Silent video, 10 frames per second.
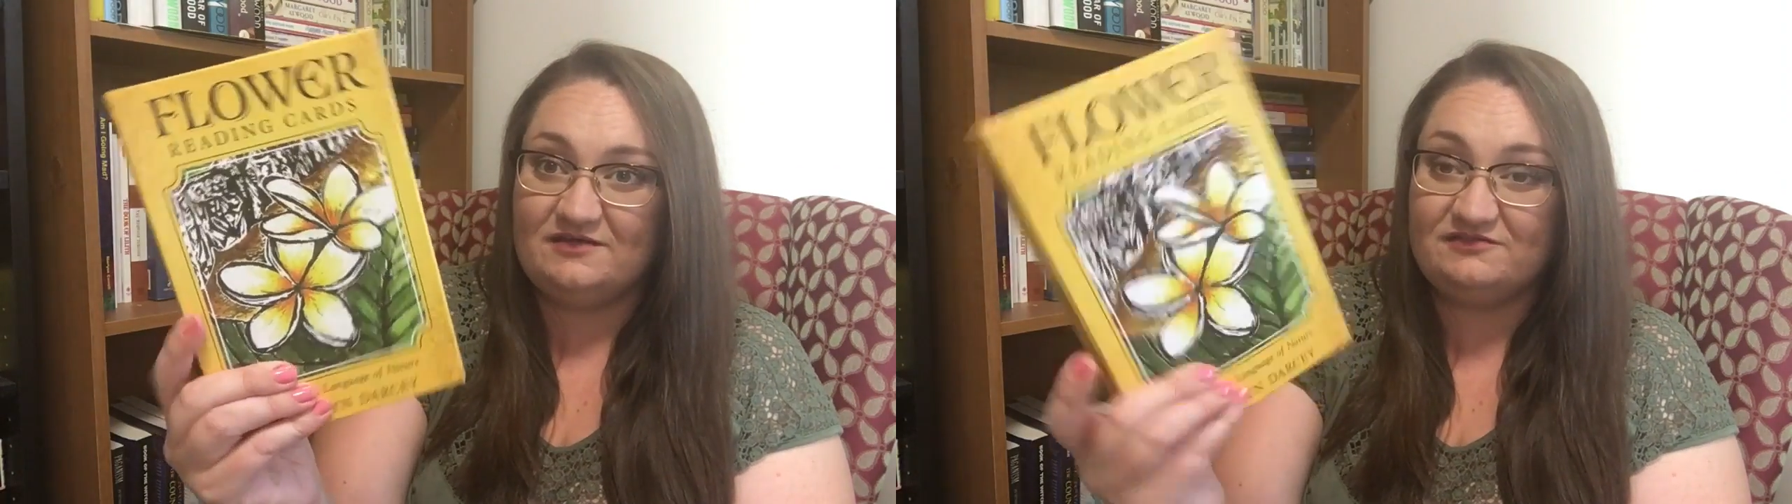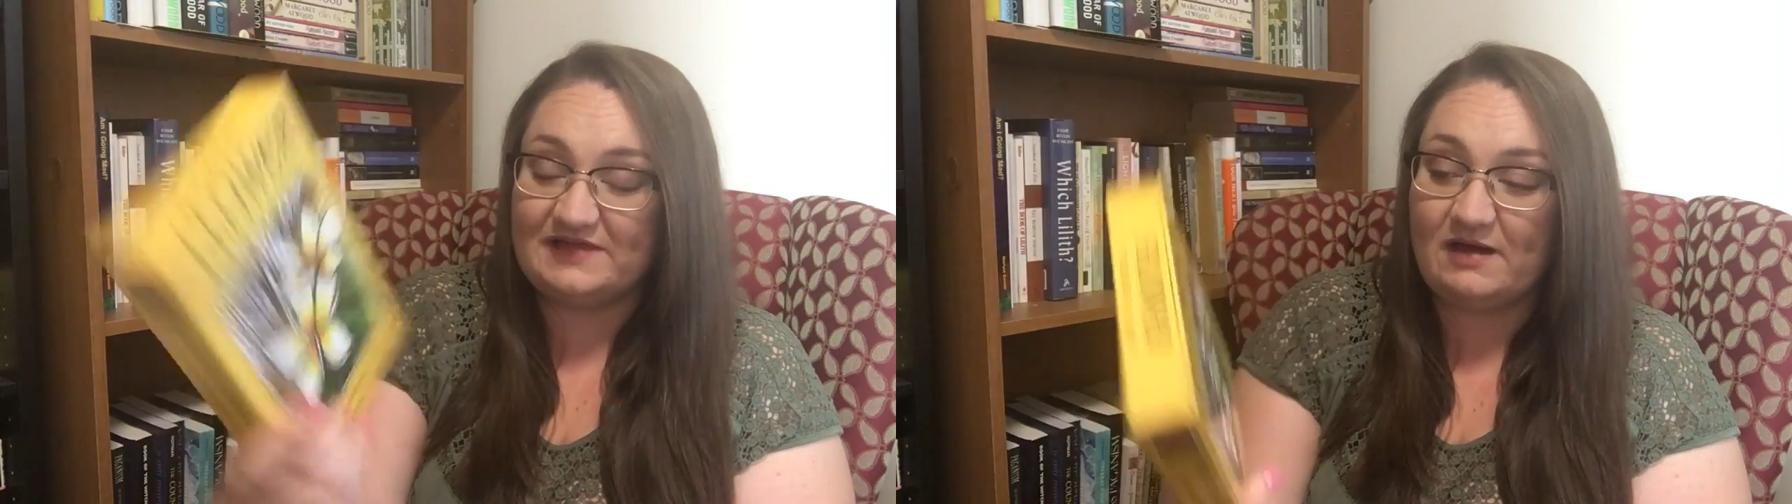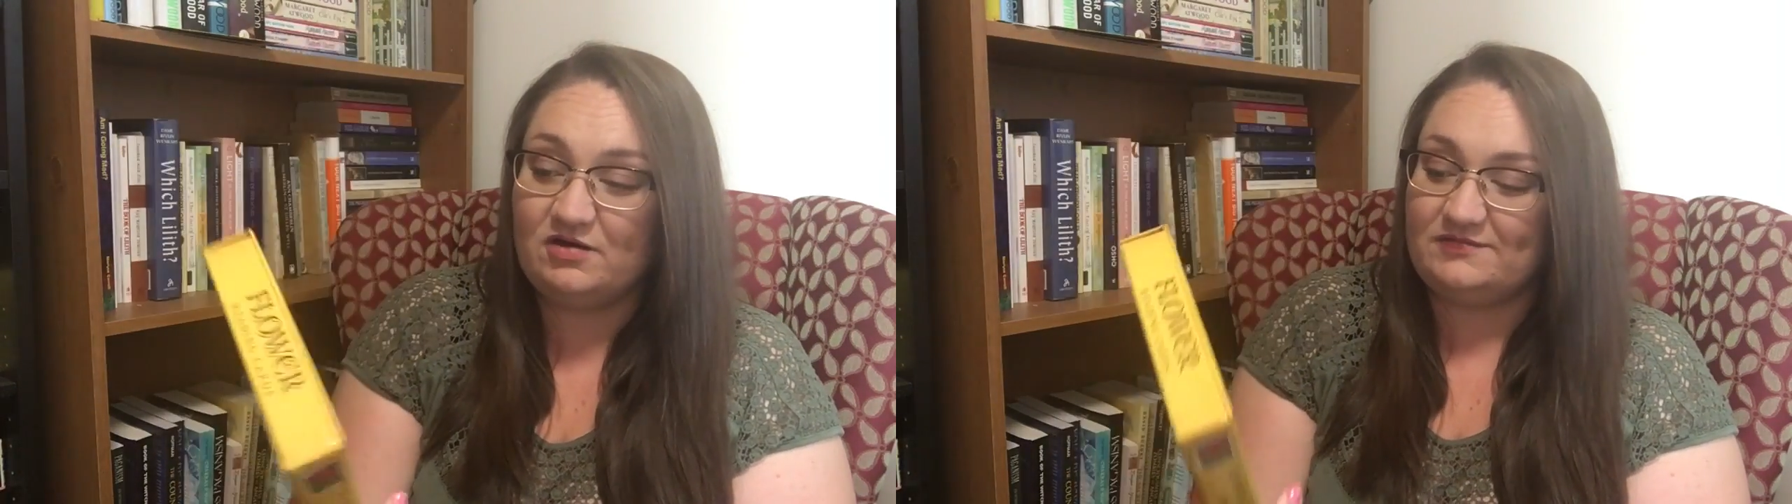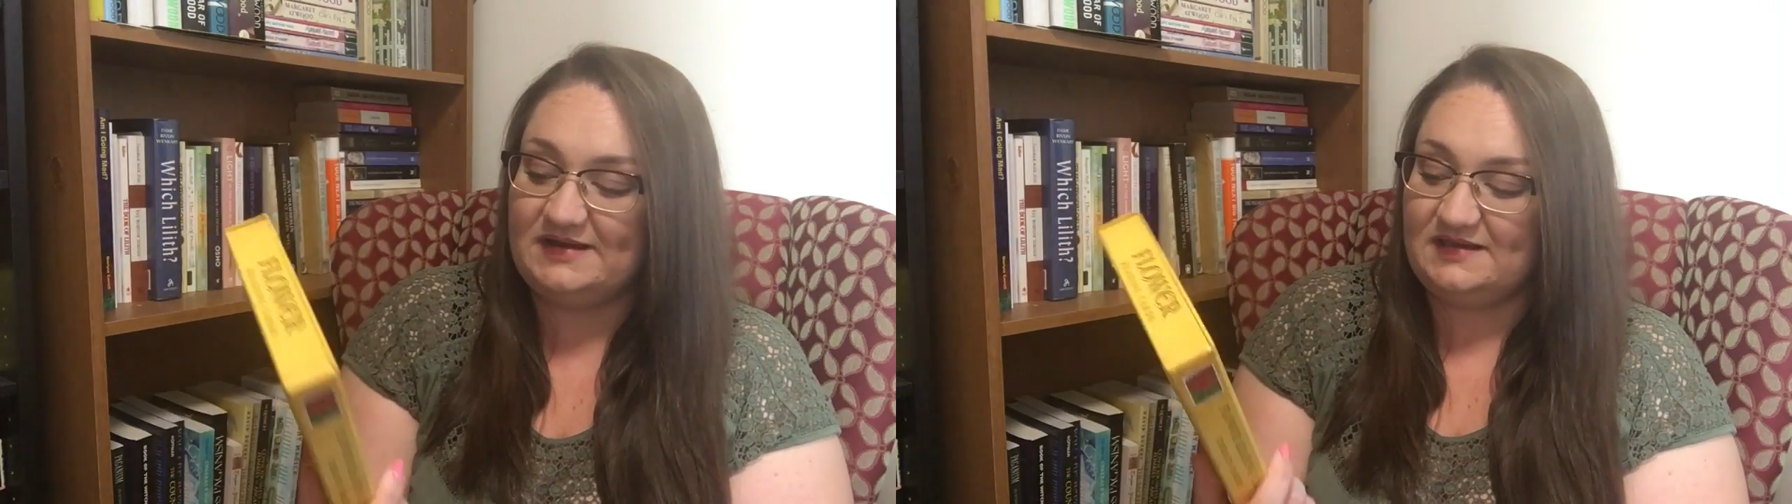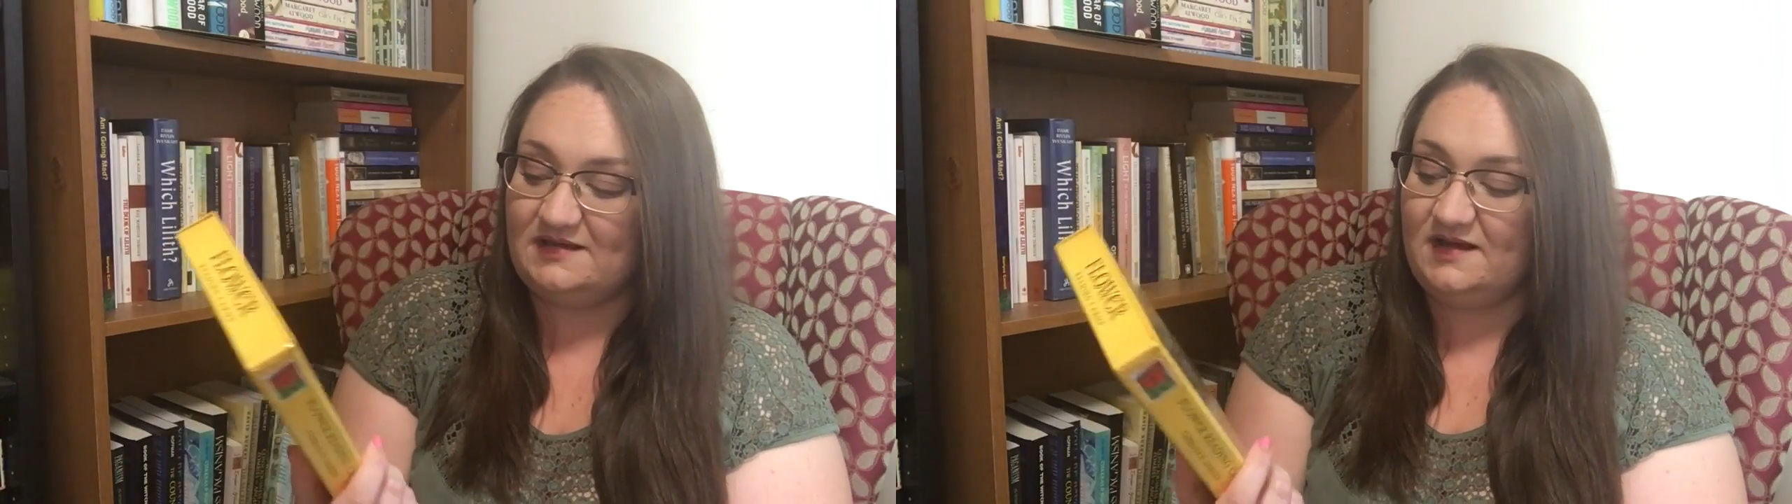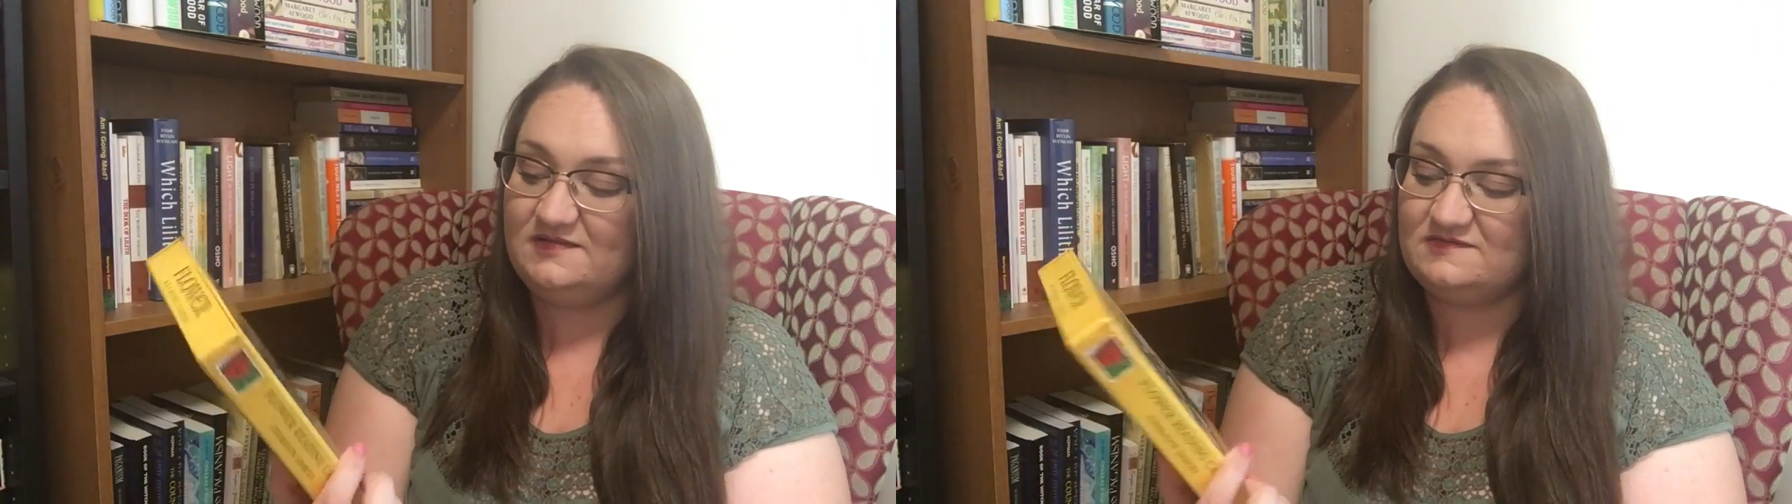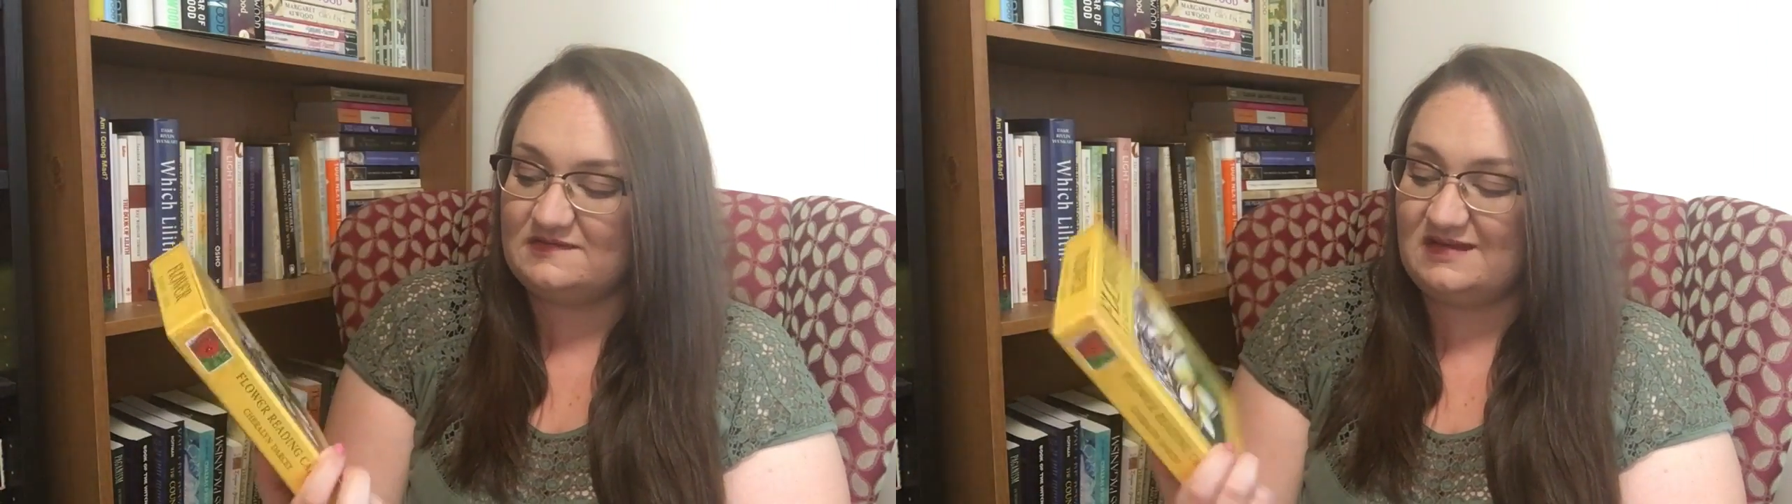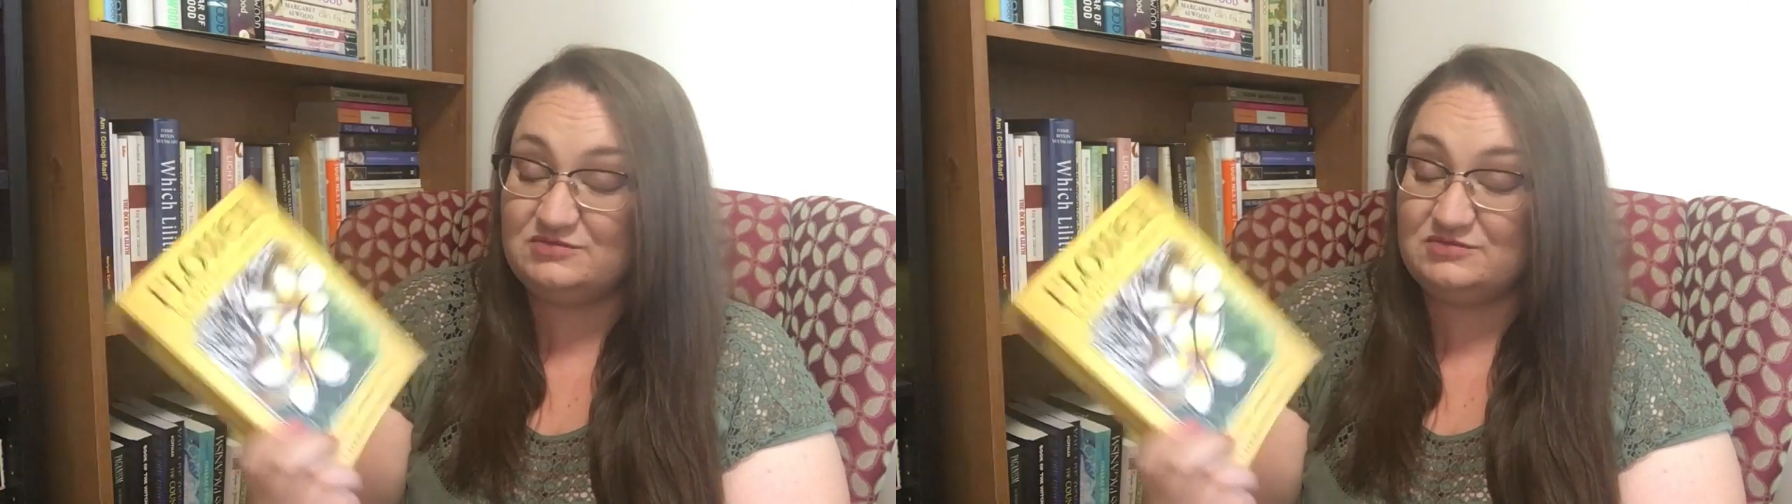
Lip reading: flower reading cards,